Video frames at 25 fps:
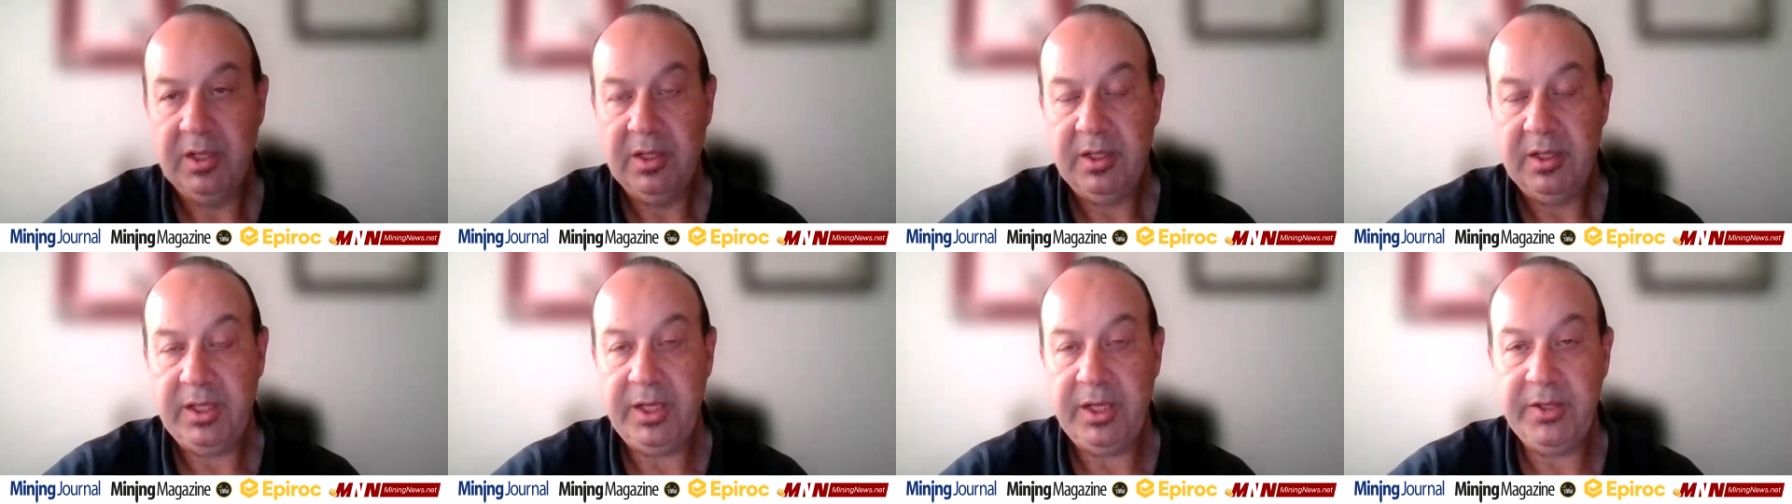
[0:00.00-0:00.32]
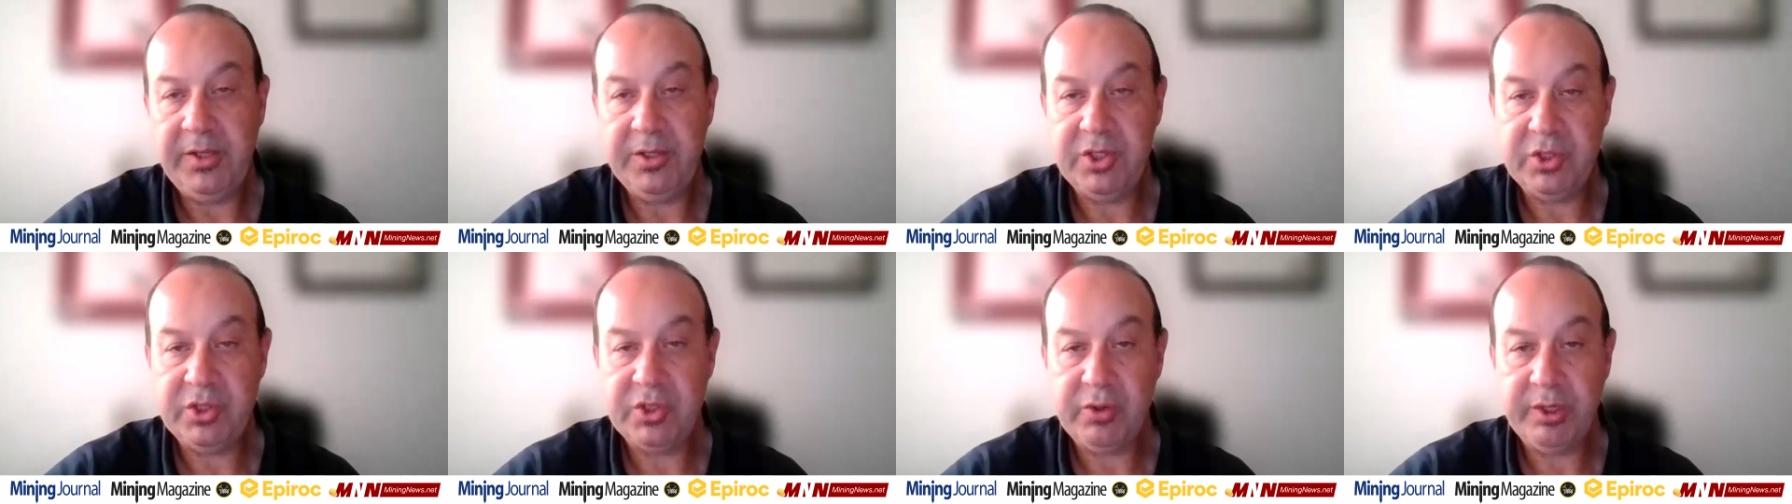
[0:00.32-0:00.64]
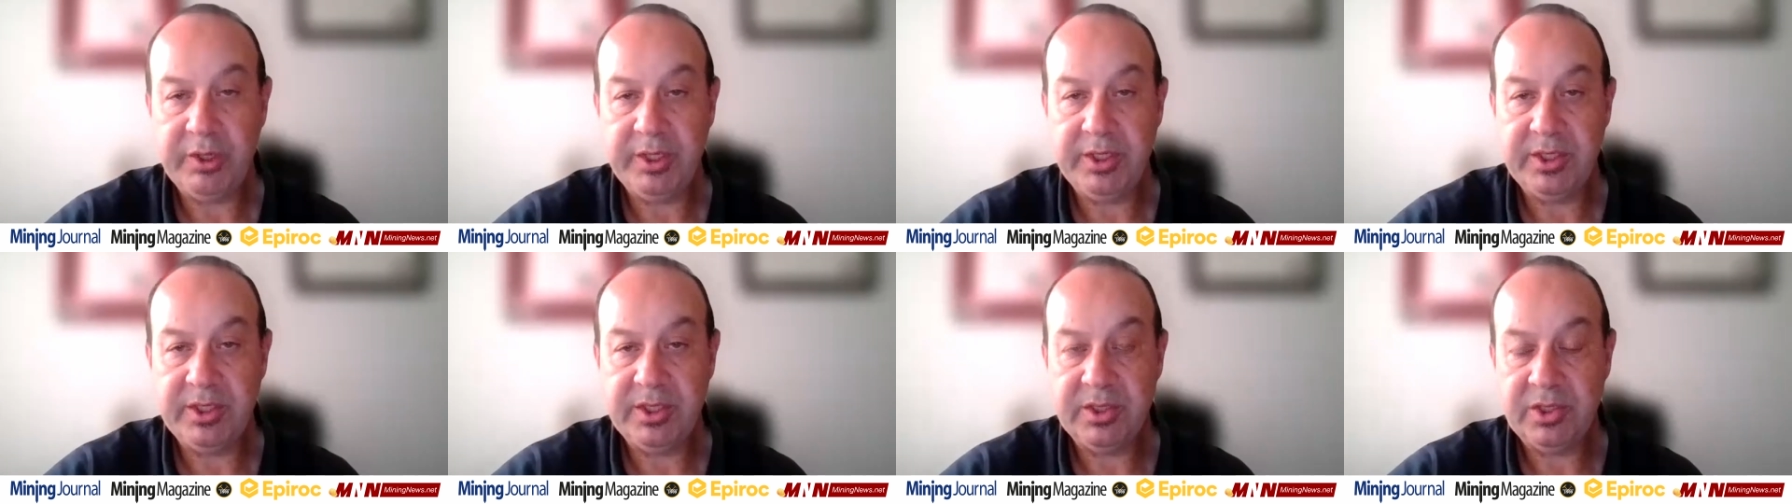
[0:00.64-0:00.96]
the industry
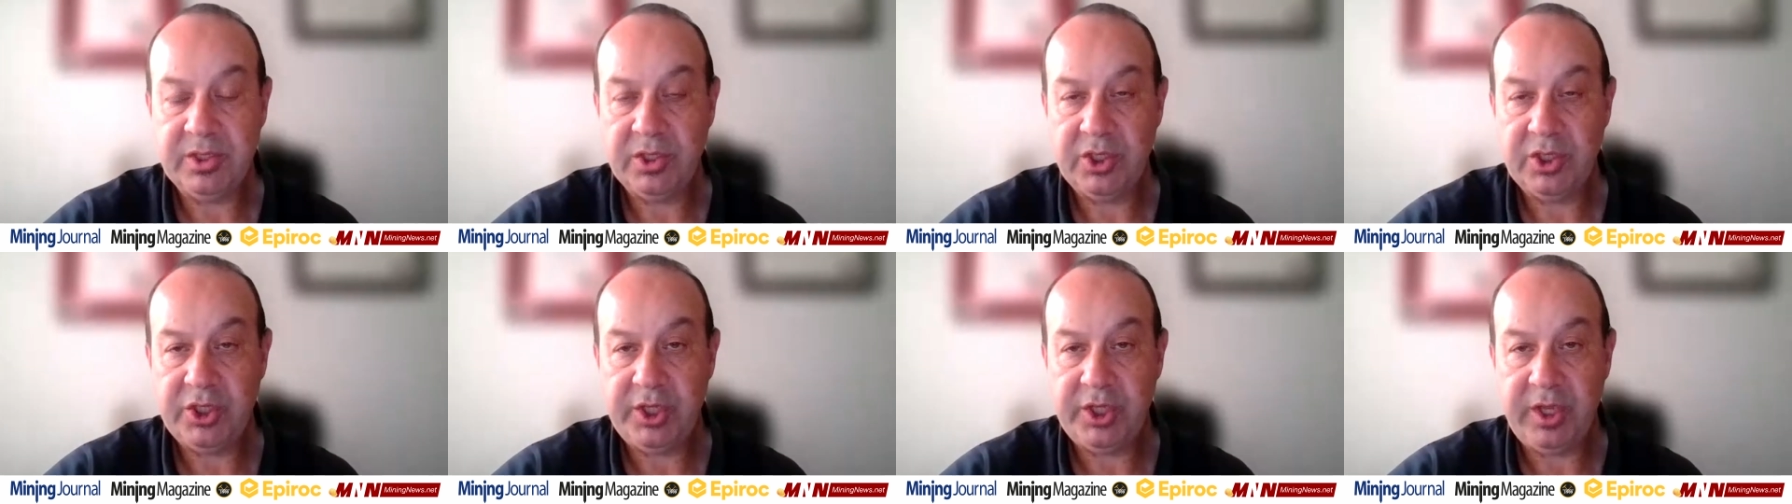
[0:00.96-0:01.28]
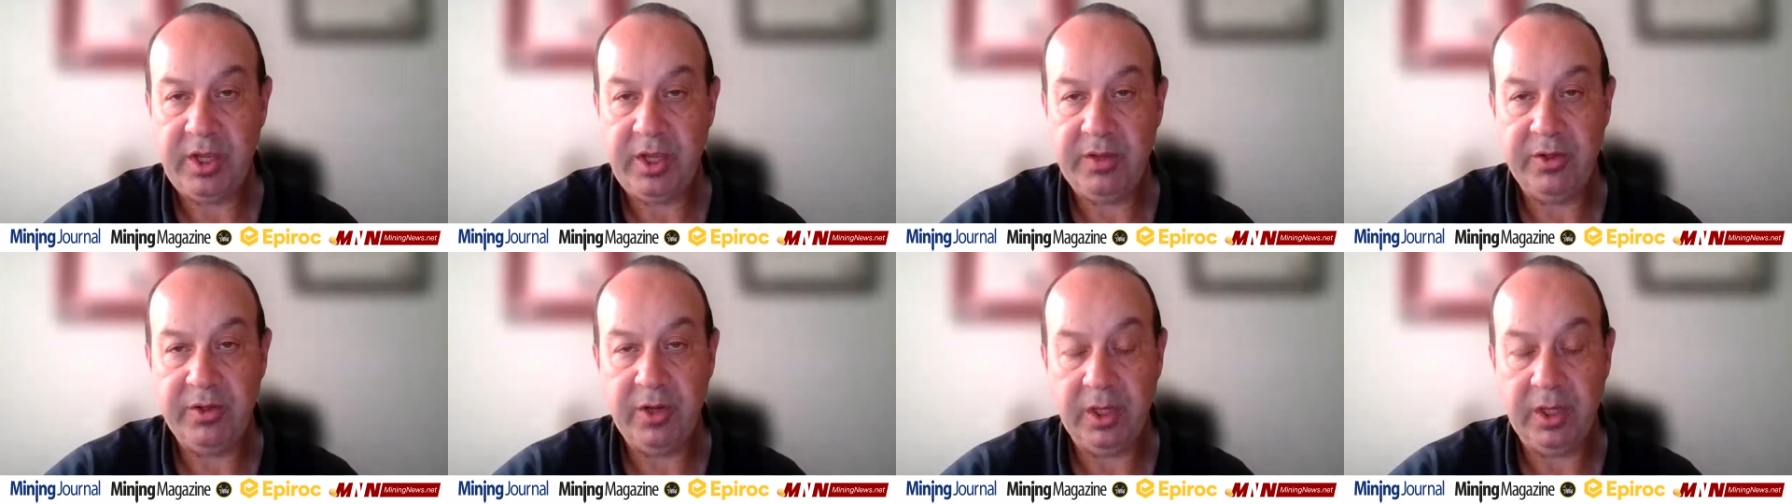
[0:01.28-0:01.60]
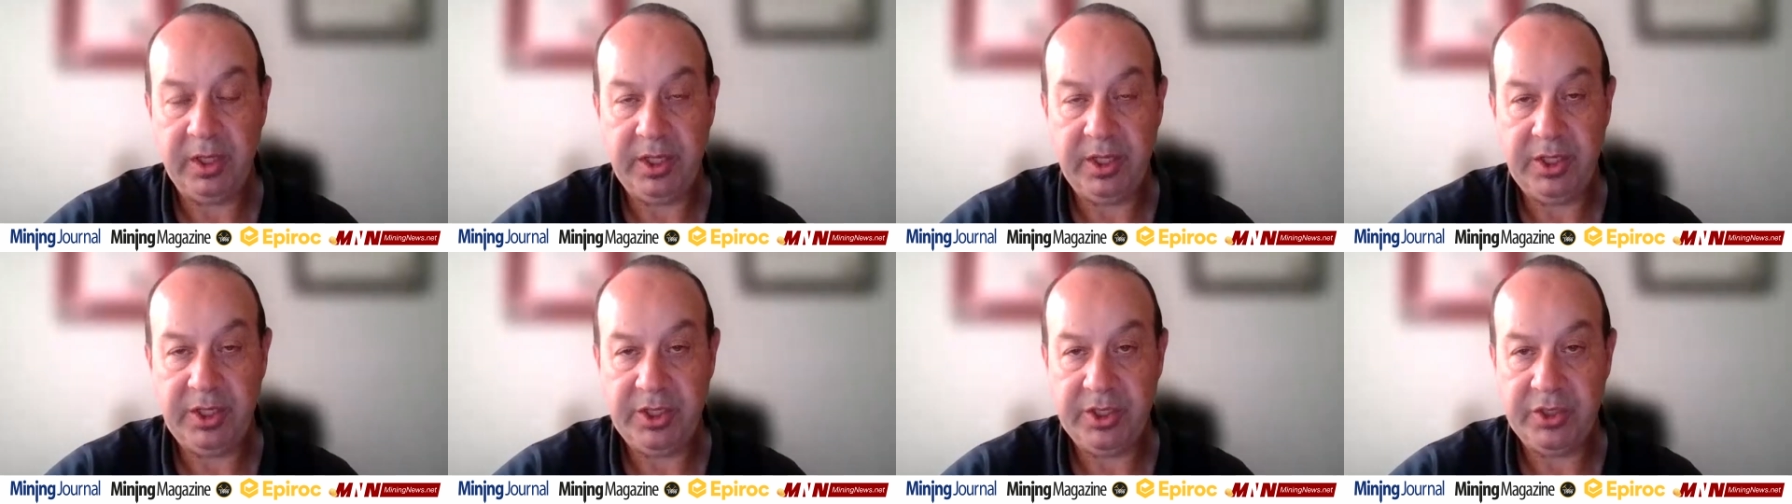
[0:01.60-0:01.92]
to, to share
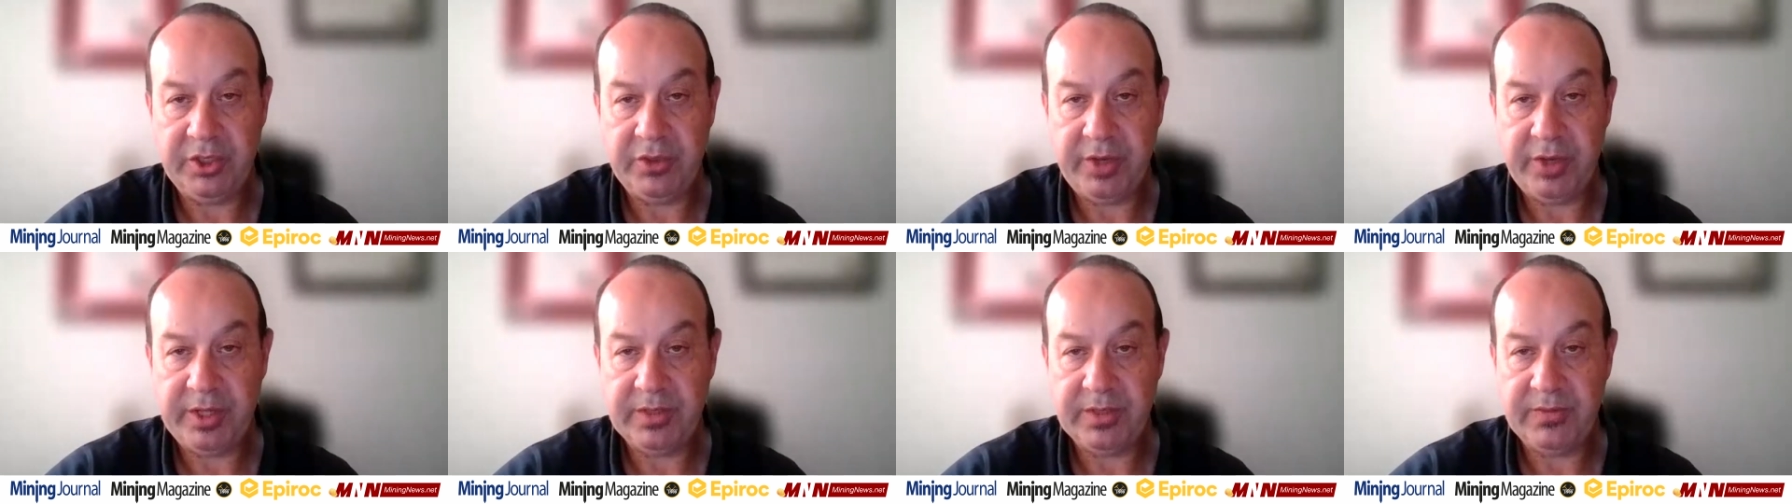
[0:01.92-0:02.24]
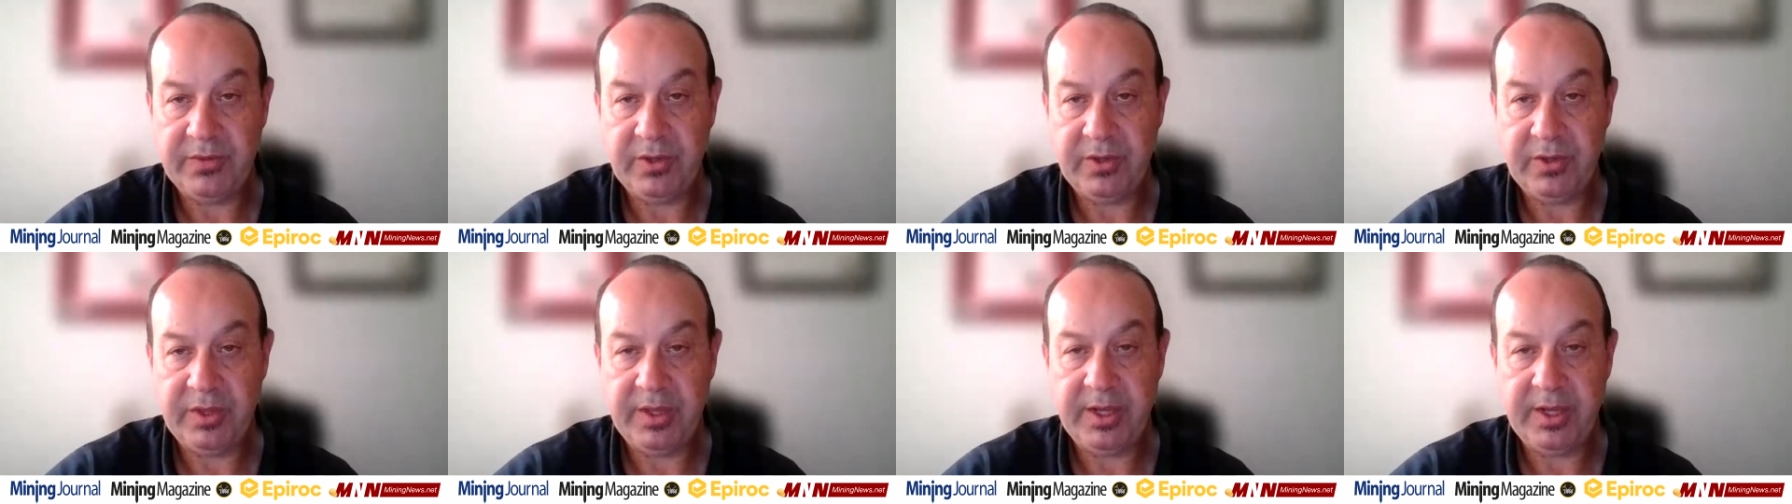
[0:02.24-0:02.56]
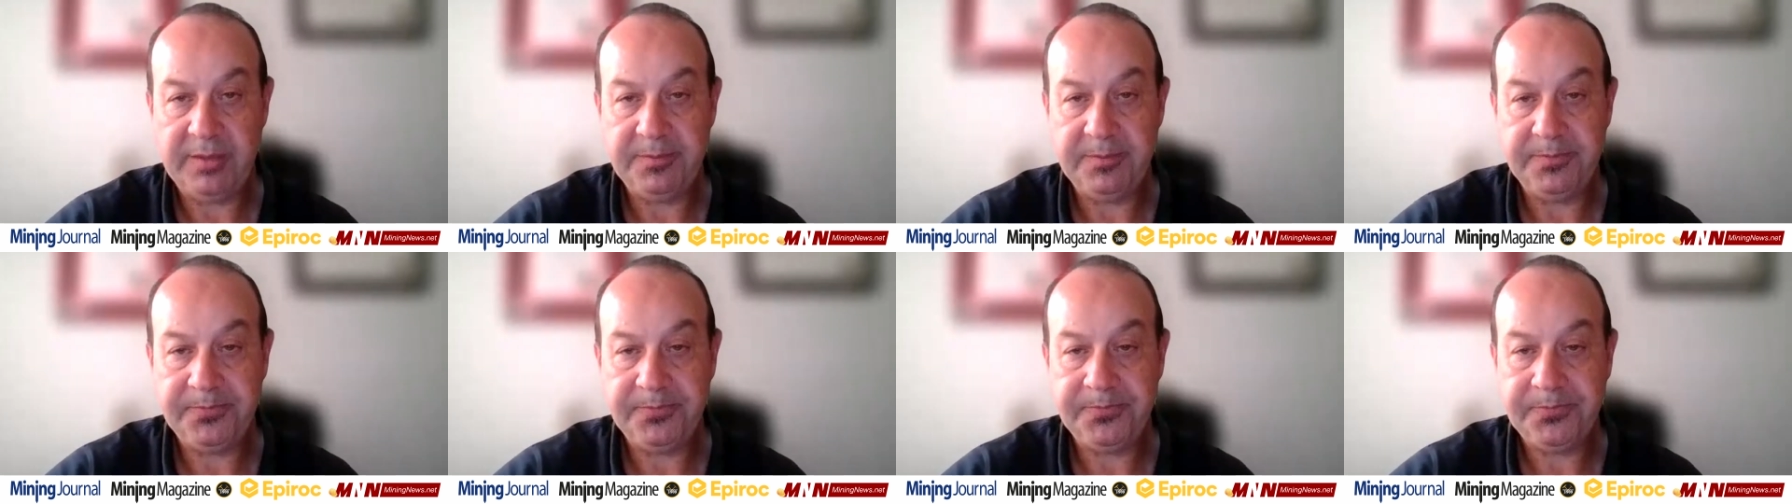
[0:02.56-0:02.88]
knowledge and transfer that.